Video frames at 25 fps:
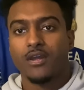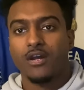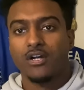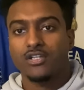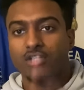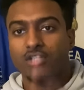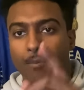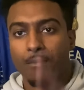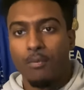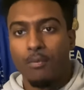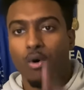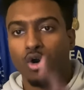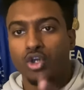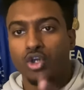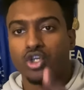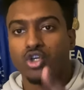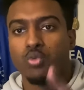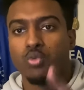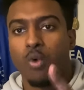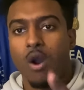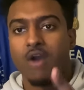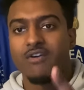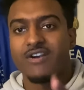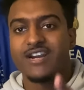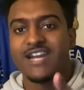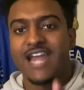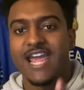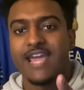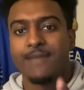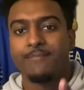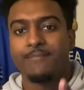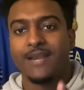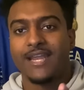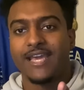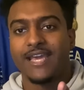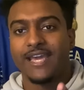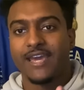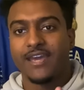The more you are
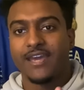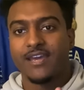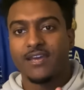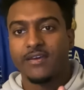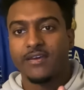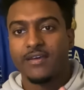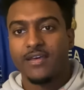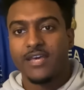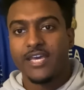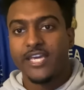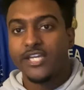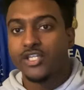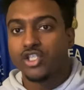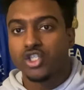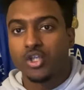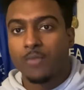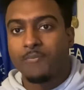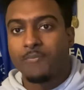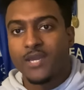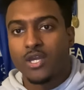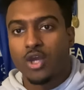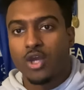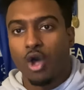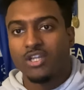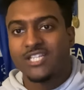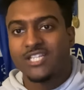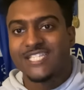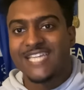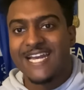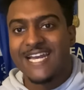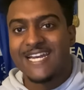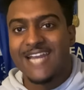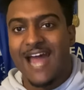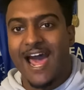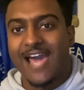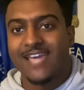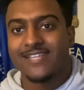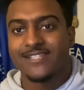enabling it. He should be gone
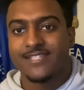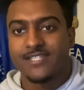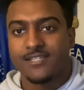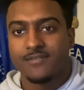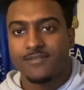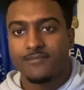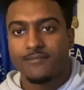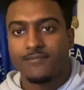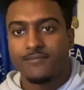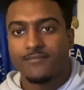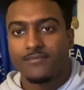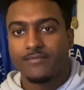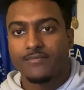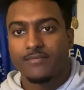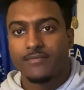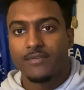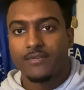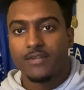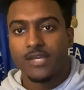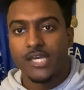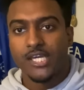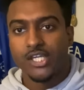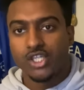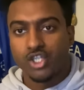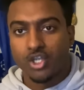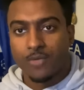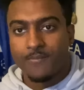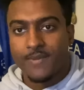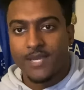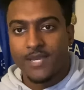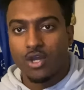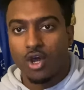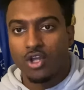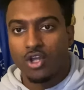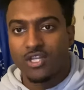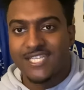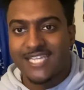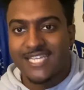tonight. He should be
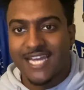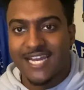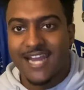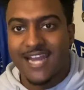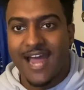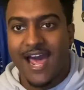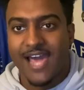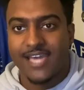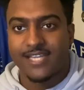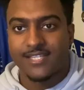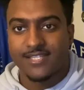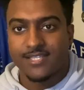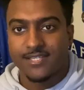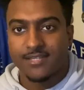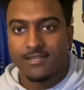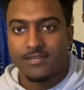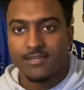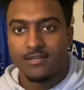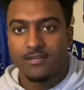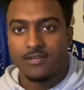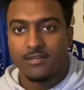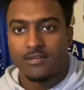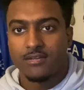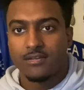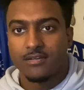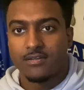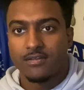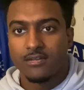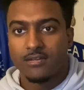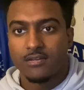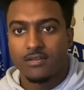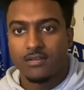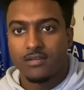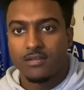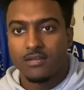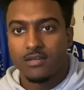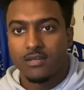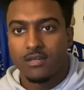gone tonight.
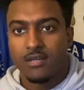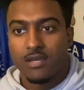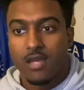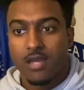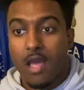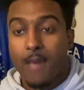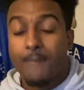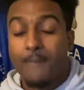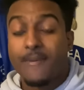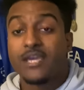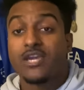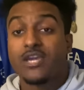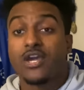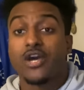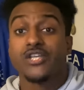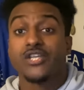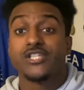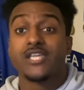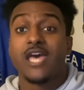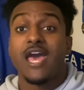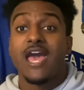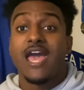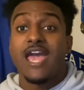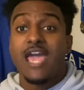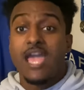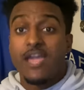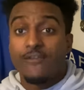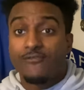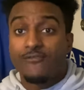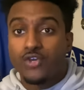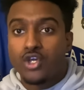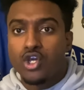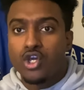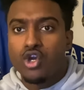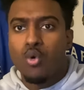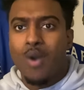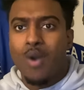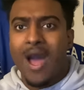Because if
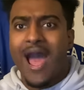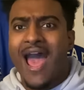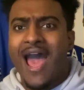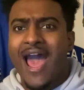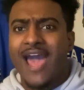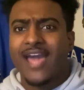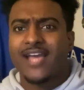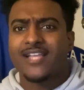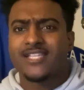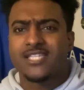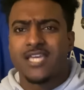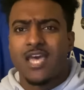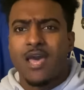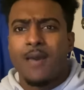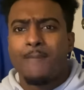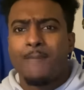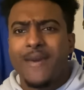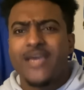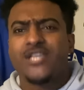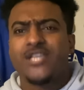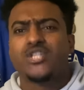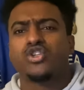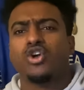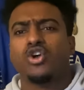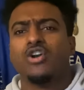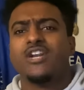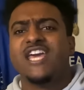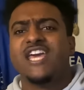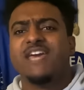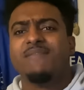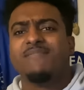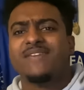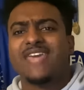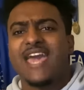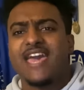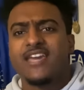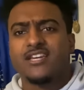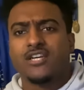you act based on him
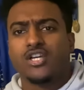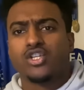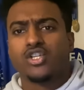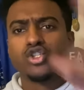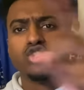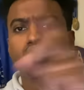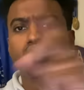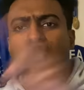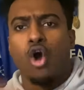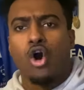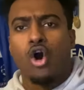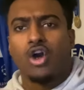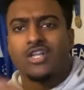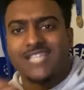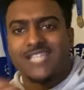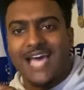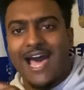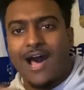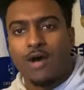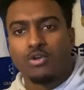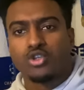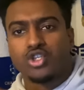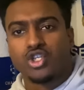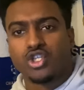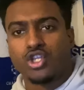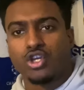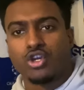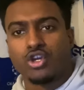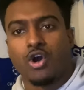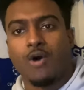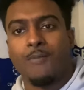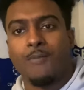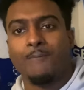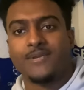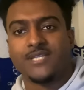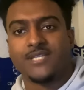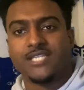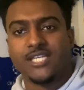getting us knocked out of the
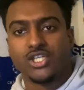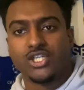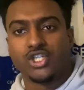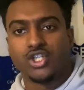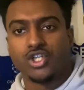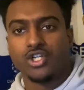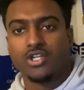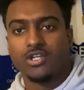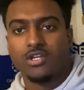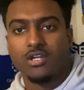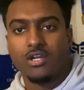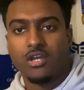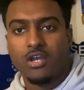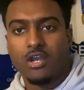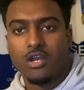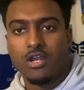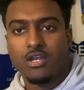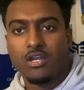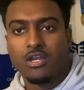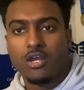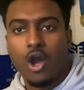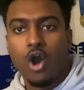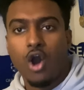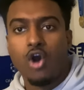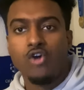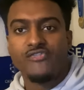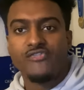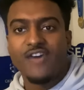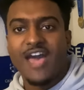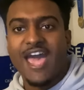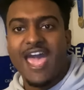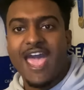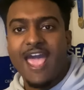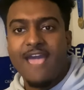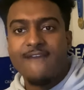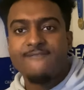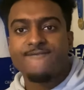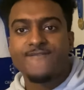competition over
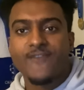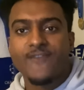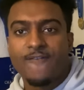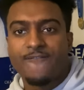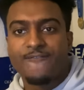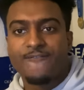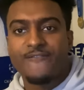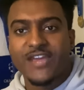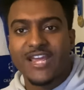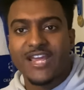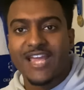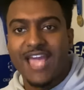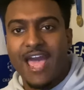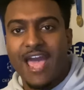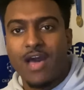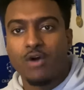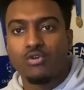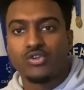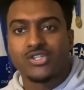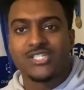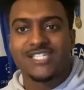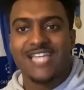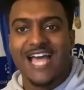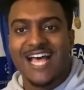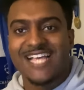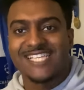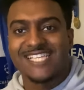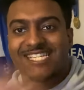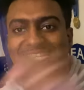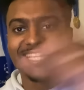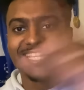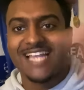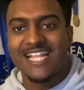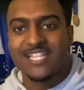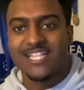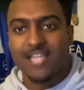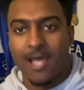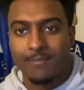everything else that has
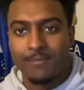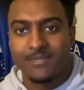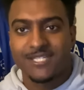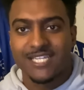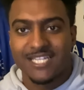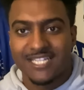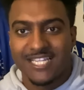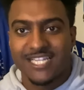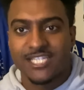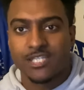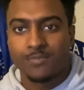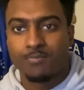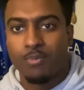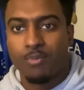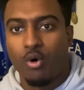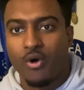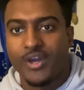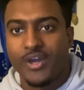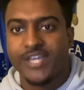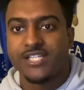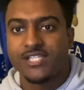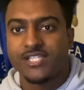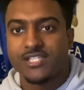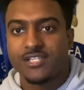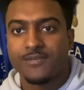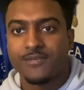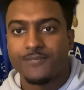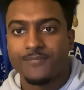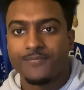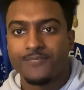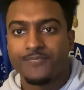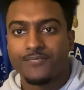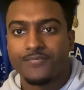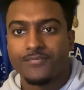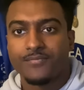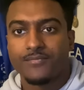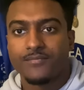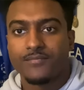led up to this point,
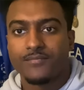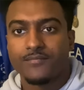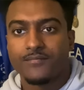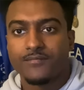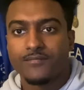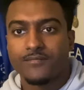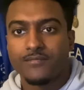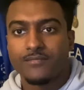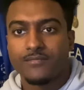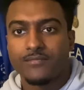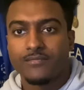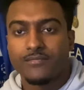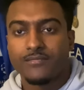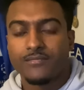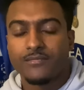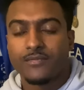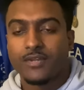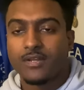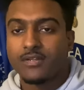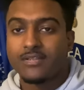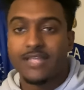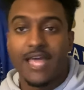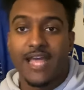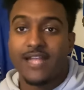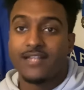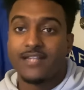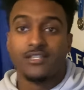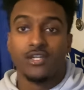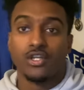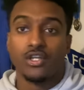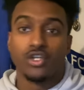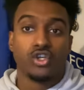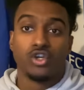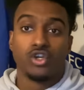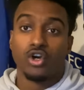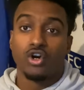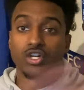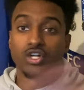then
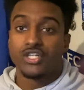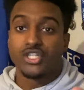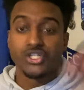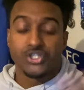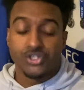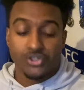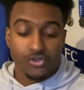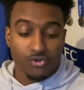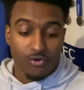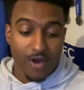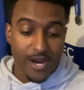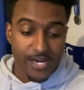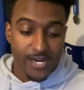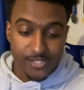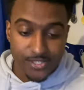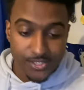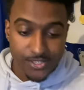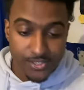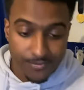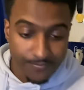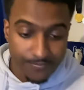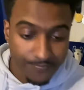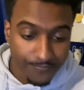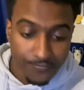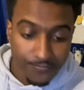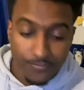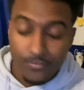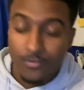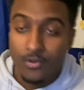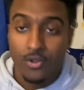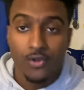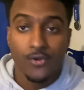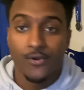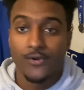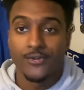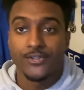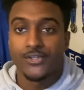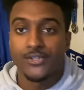you're a disgrace.
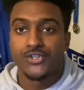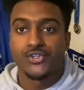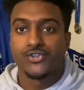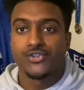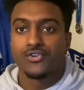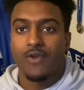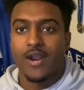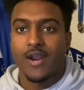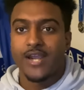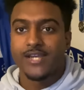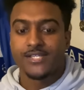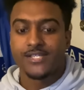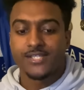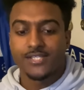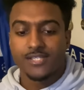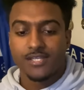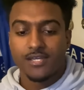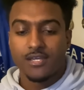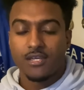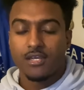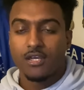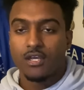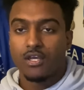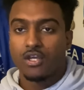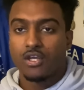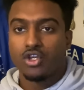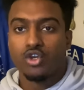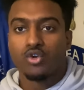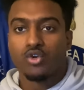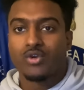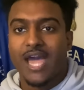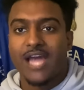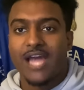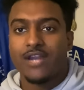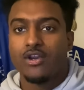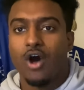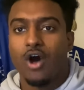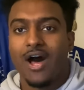You're a disgrace. You
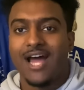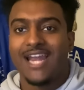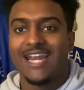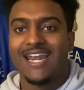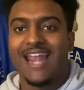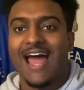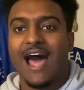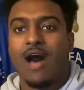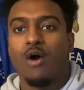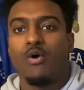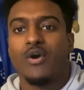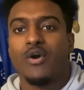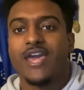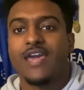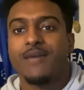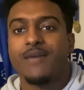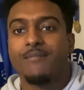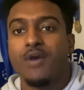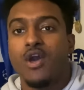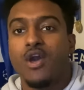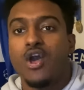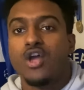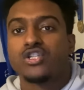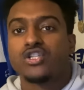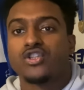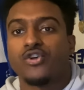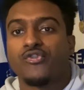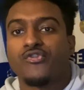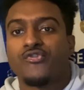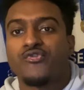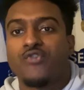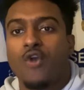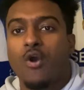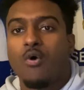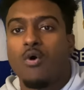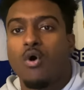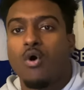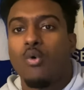cannot allow him to
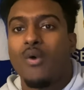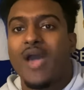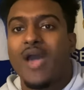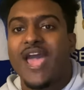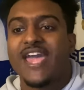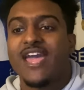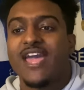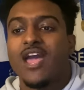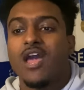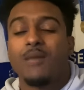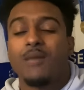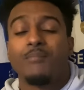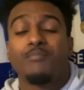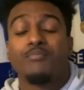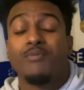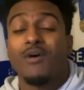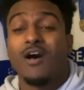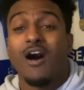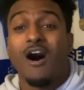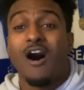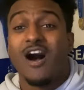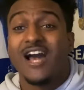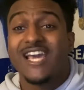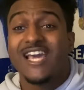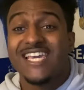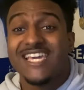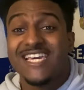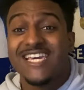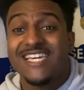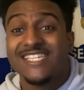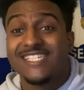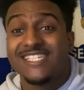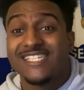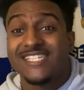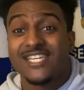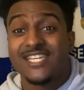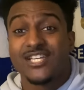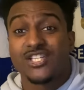throw away our
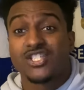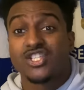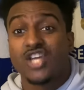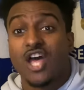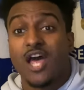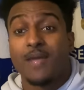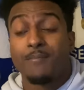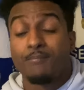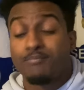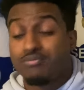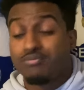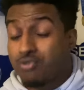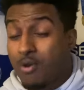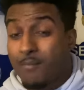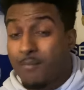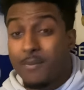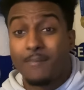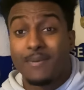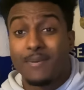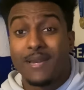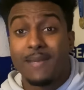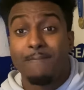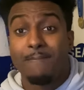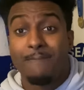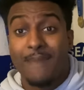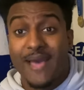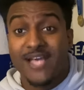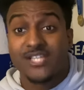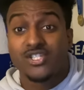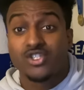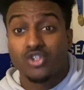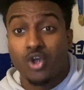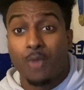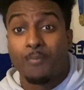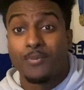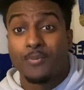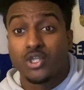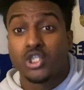easiest and probably best
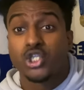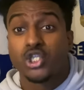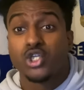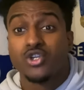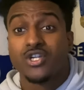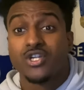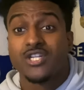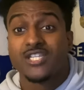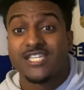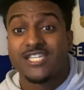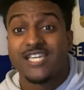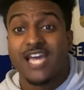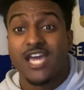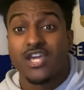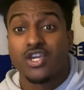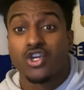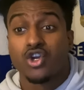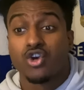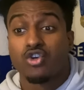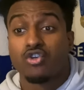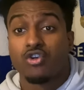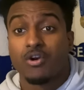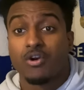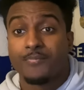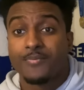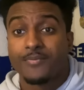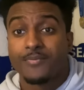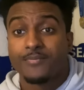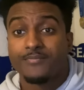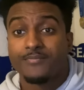opportunity at Europe.